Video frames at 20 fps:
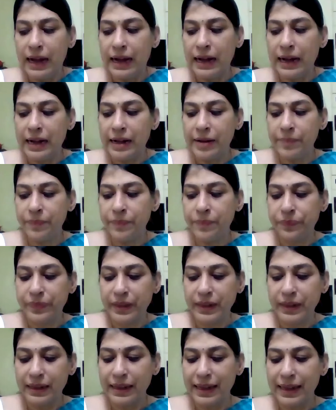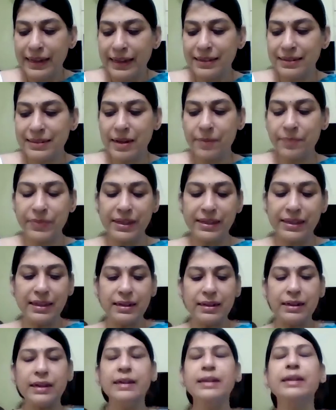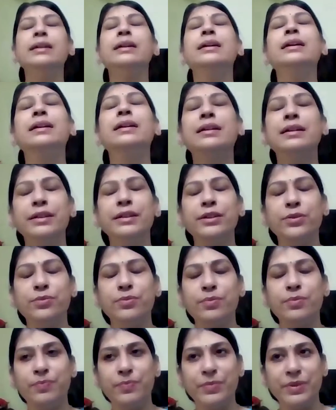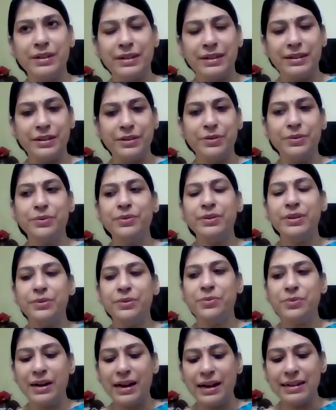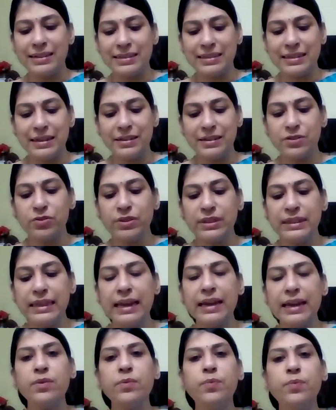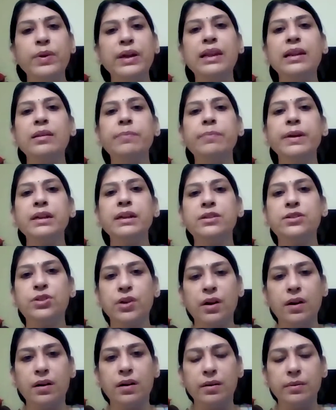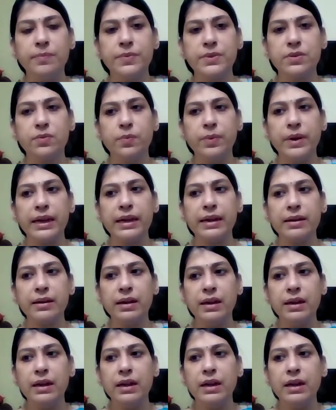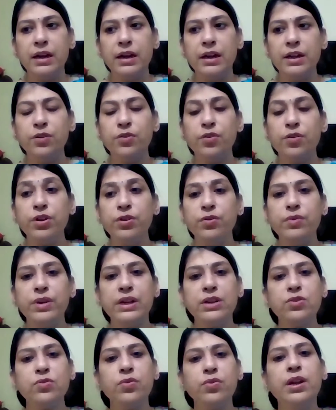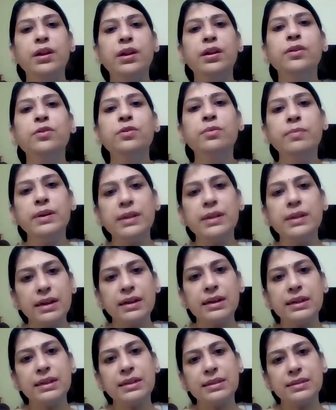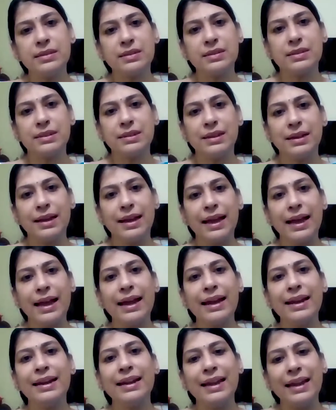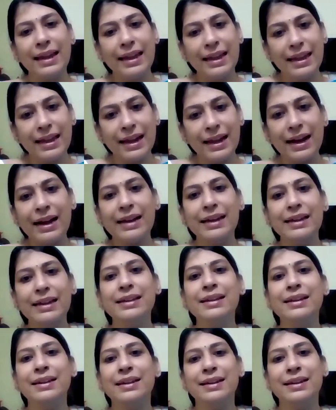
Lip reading: And something that you were asking. So there will be jobs where you need to humanize an AI